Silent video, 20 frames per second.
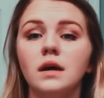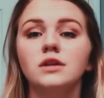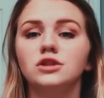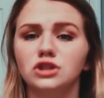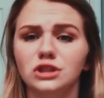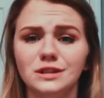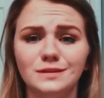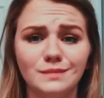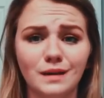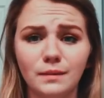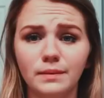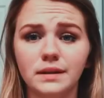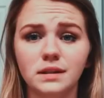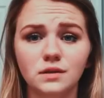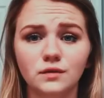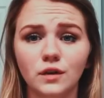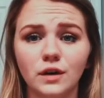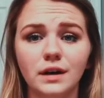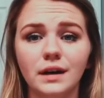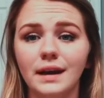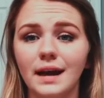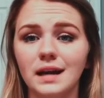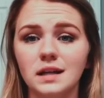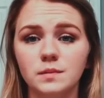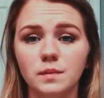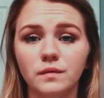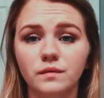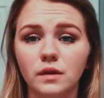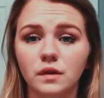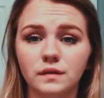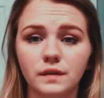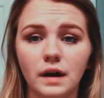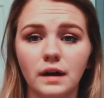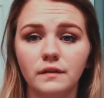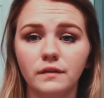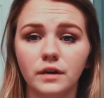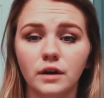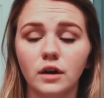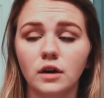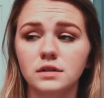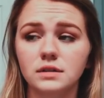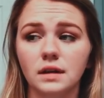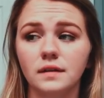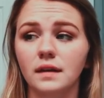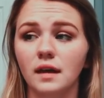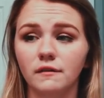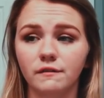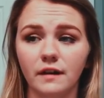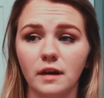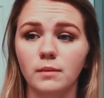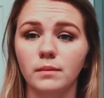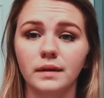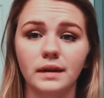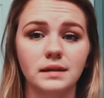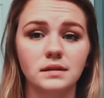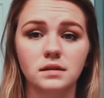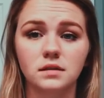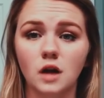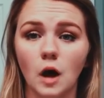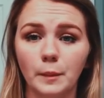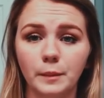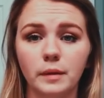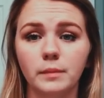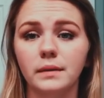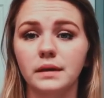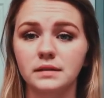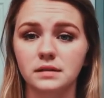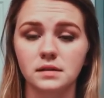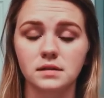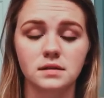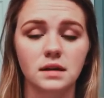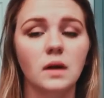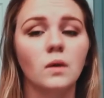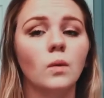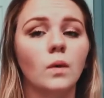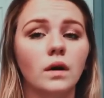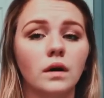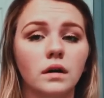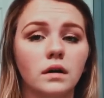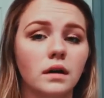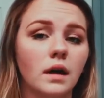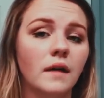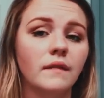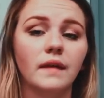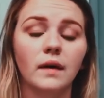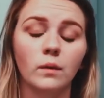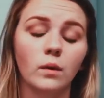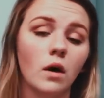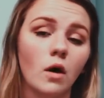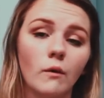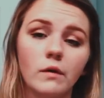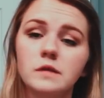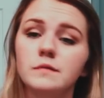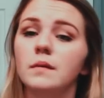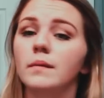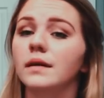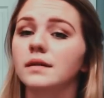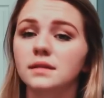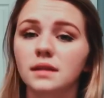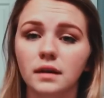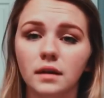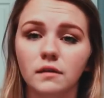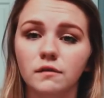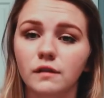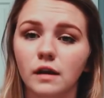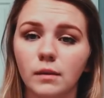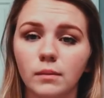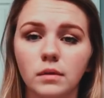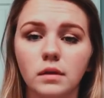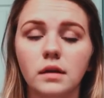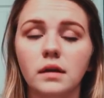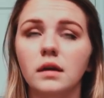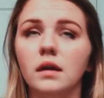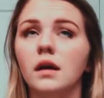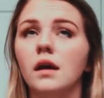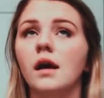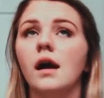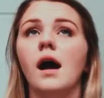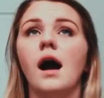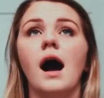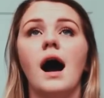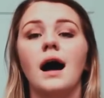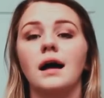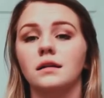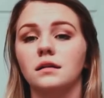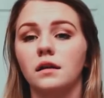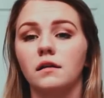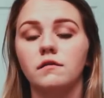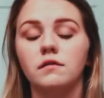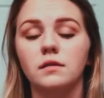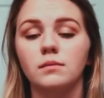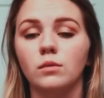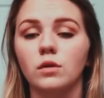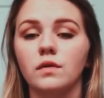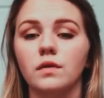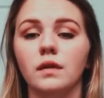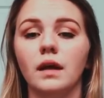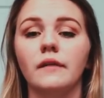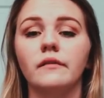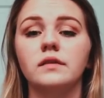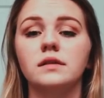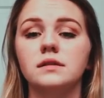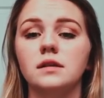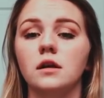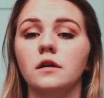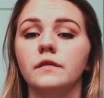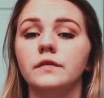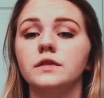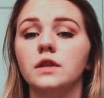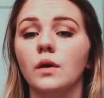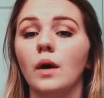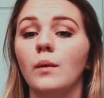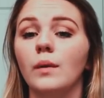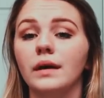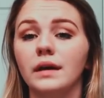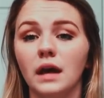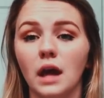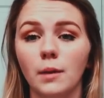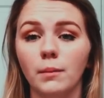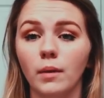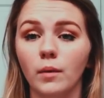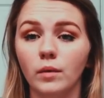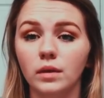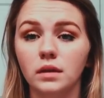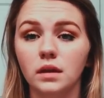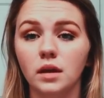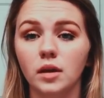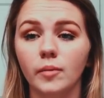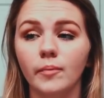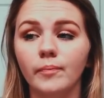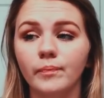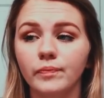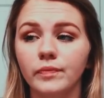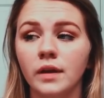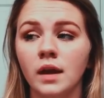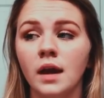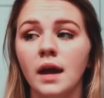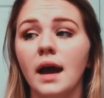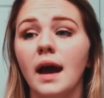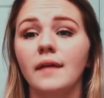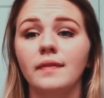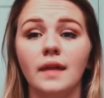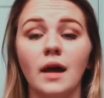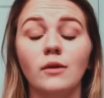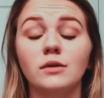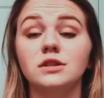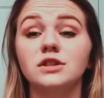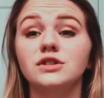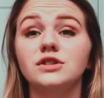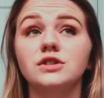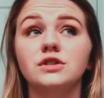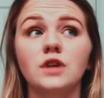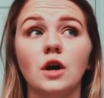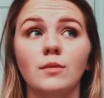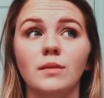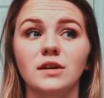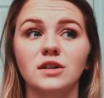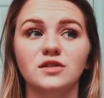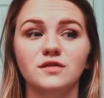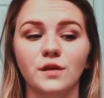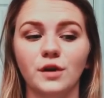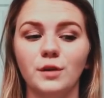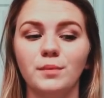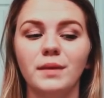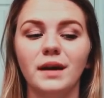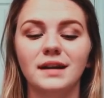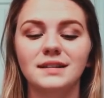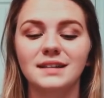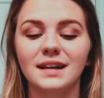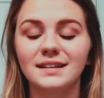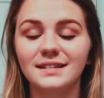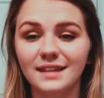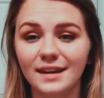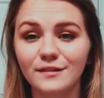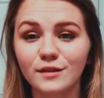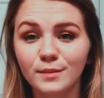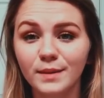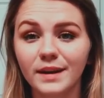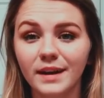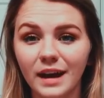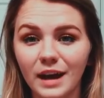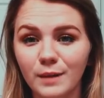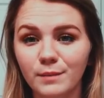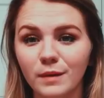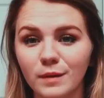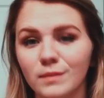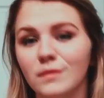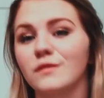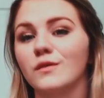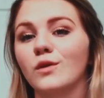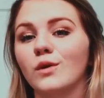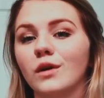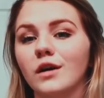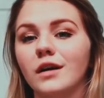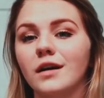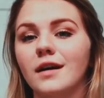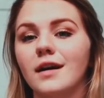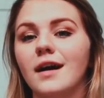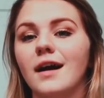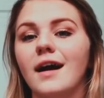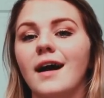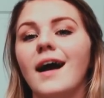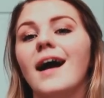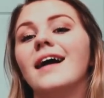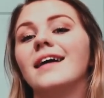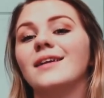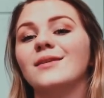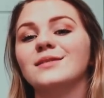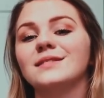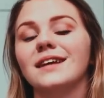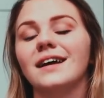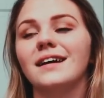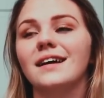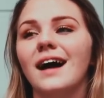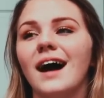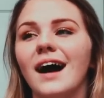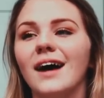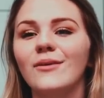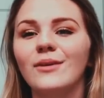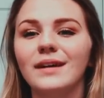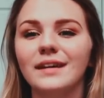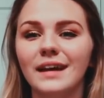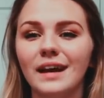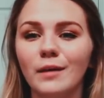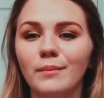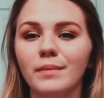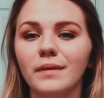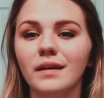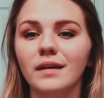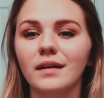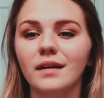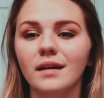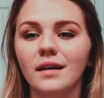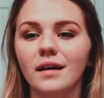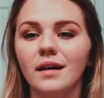she's my best friend and has been for 5 years, and that family has adopted me since day one, and they will always be my second family. I love them more than life itself. So I went camping with them, and that was so much fun because I'd never been camping before. And it was like, I went camping,